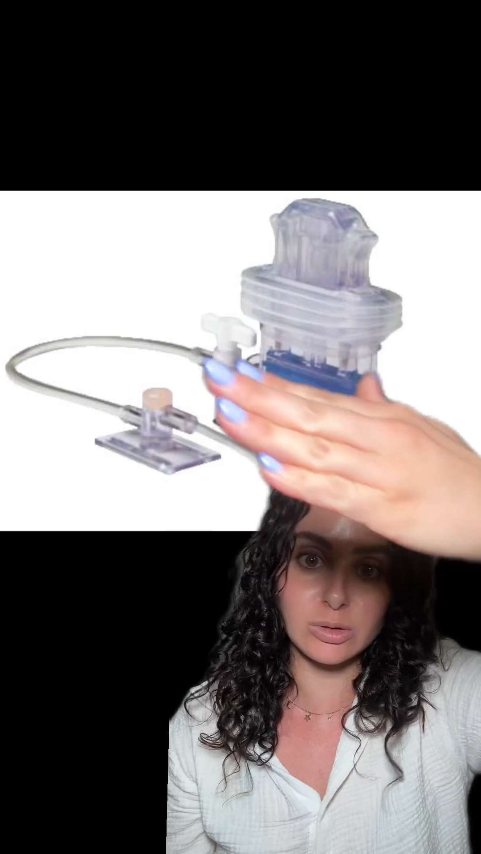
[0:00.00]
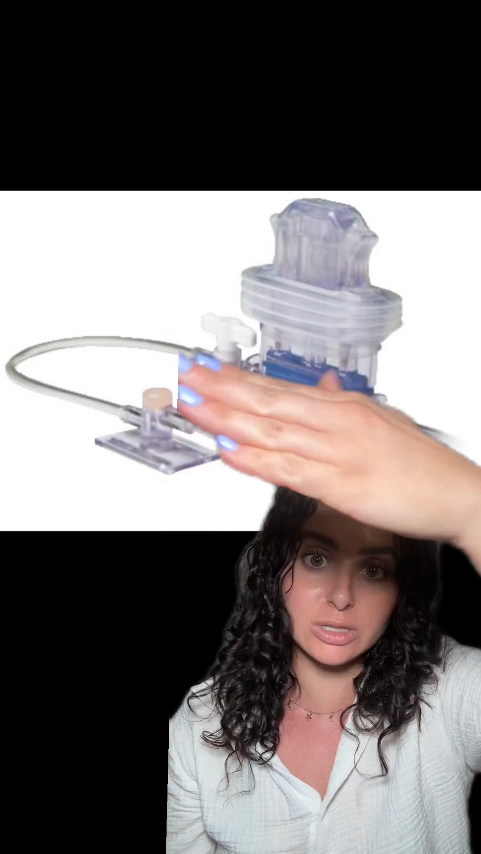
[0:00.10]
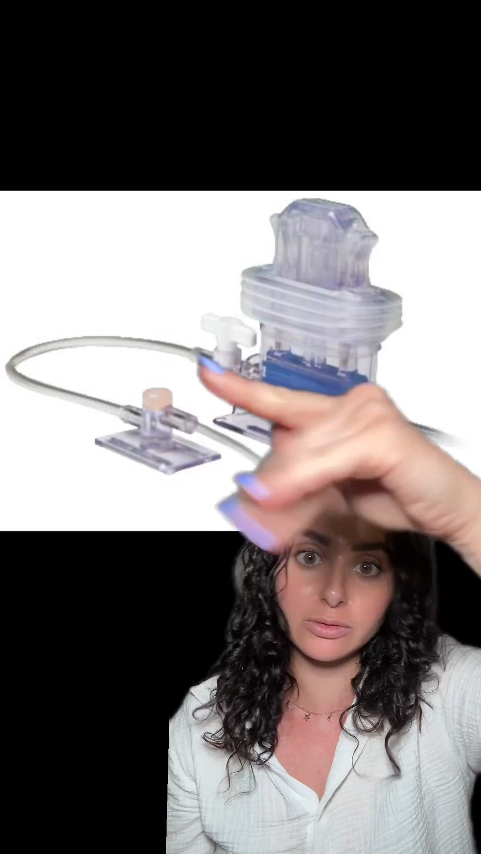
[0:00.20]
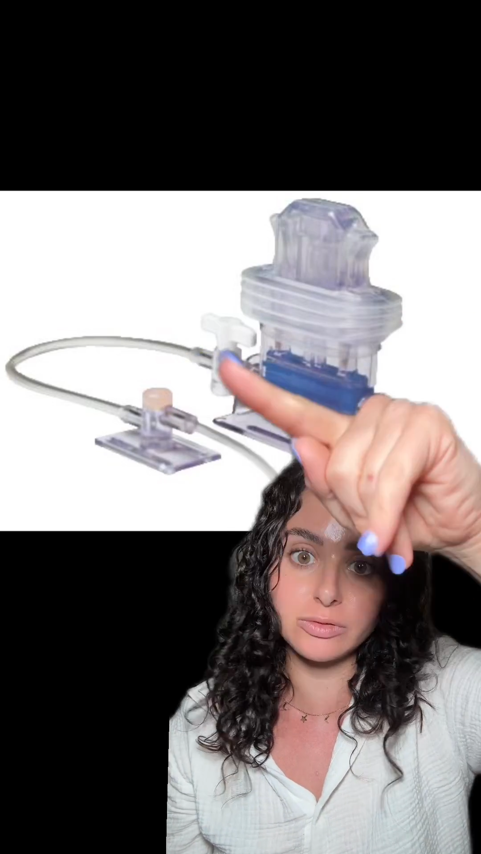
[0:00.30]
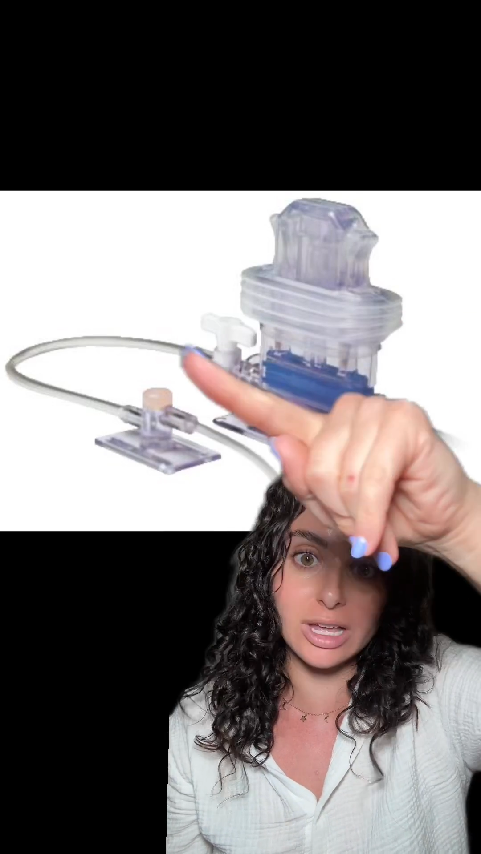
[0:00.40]

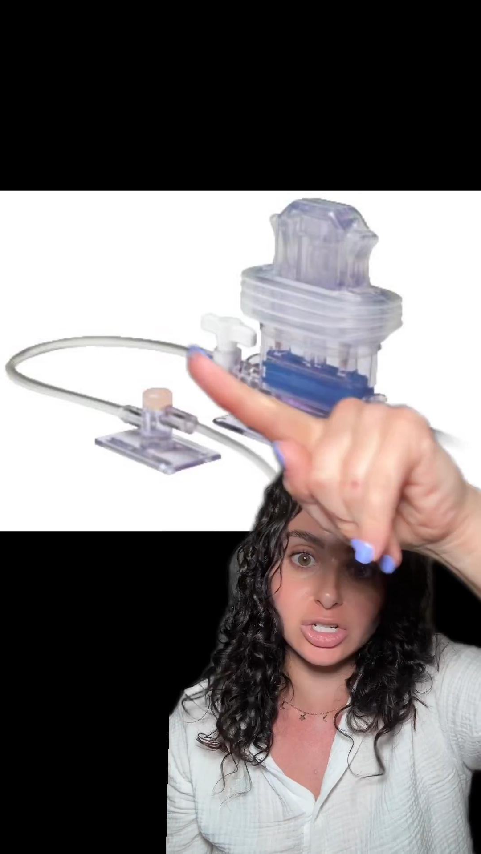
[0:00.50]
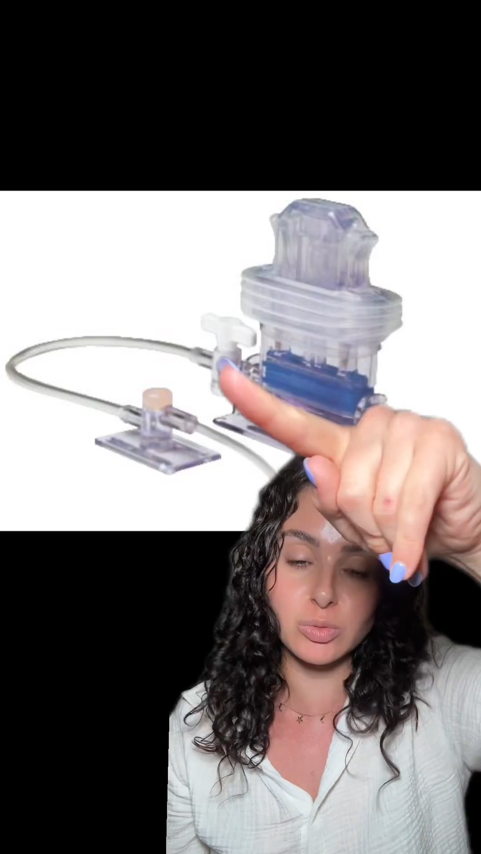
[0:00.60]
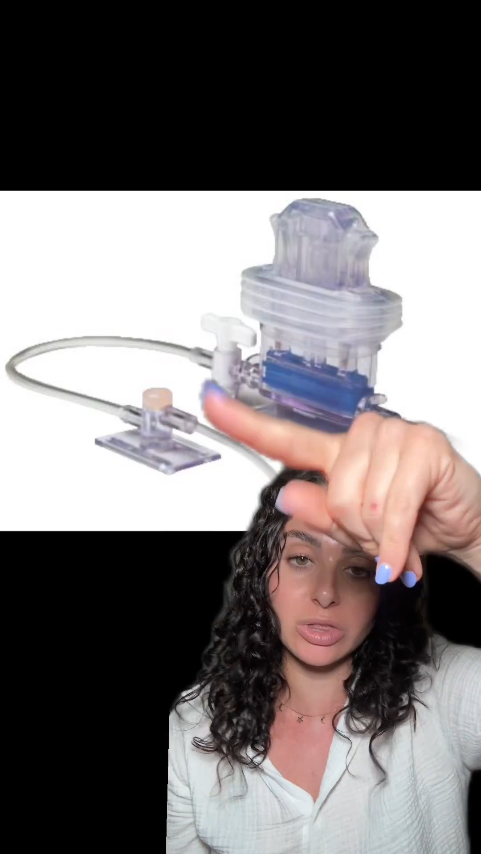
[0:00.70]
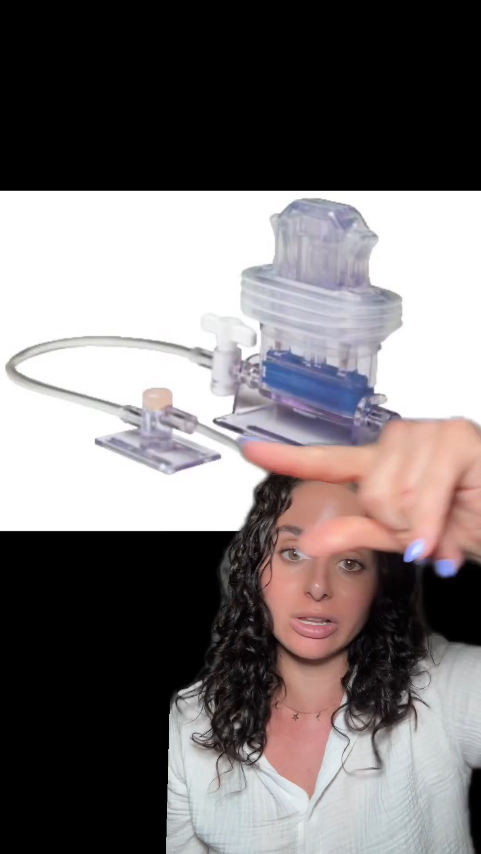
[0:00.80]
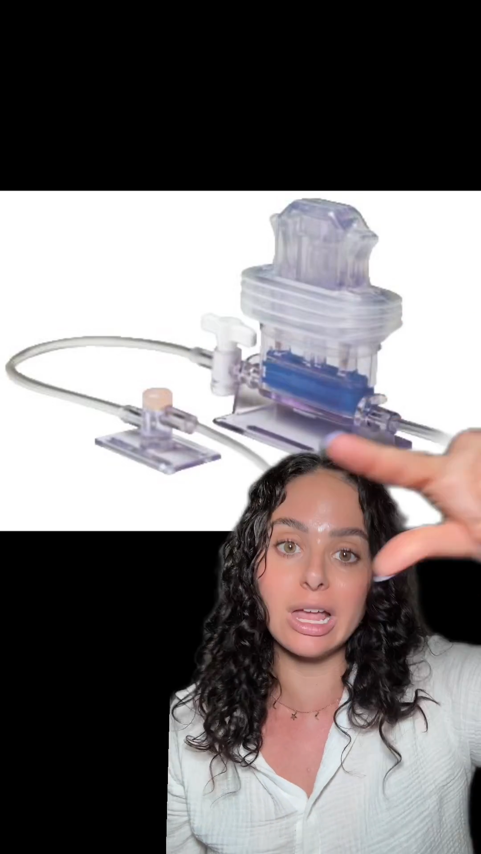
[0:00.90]
it's flush
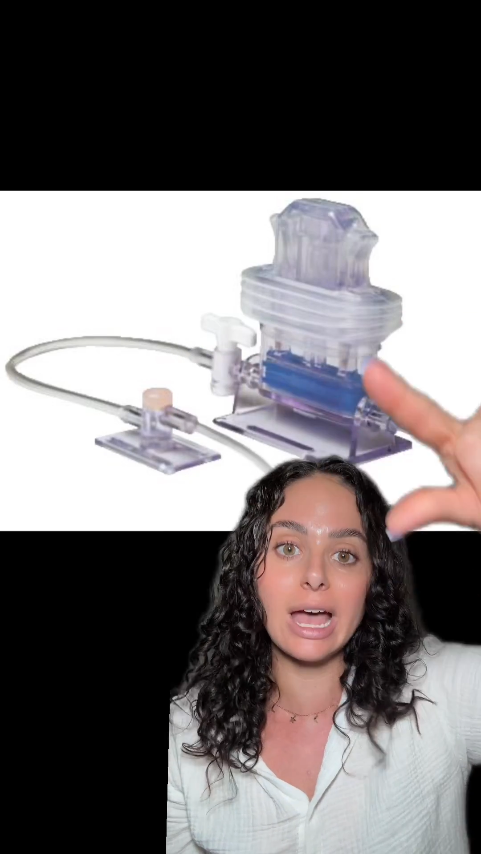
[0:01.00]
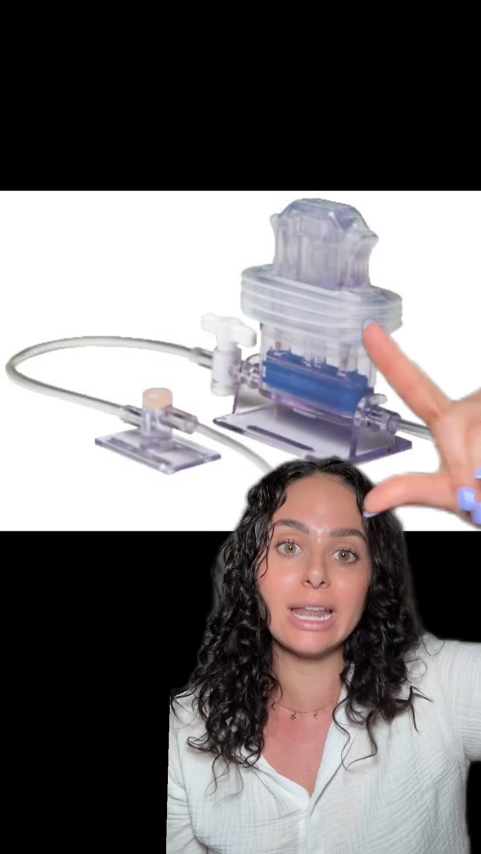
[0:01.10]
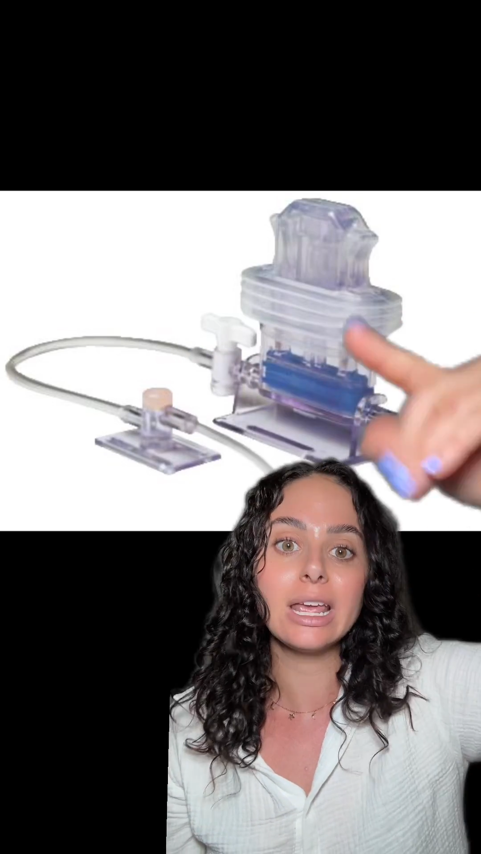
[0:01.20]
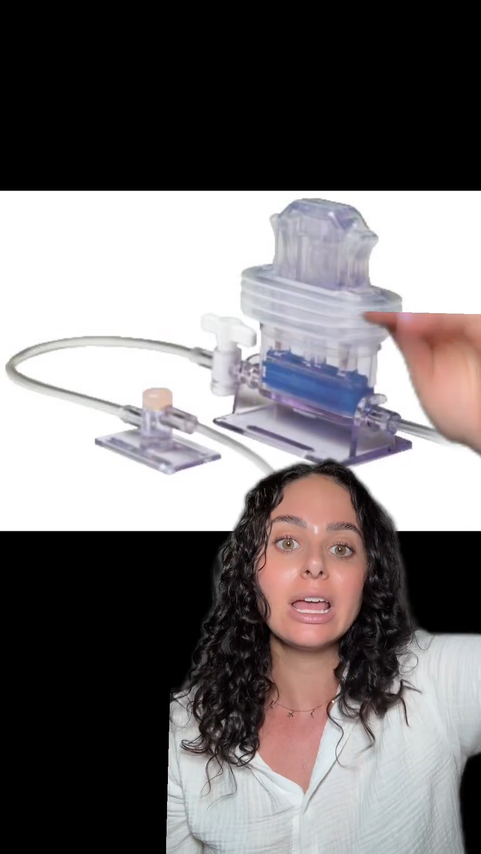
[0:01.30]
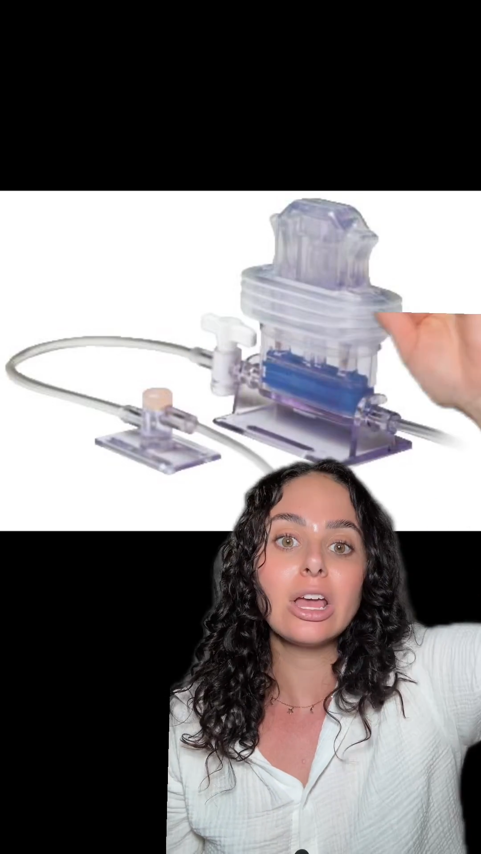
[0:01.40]
with the line.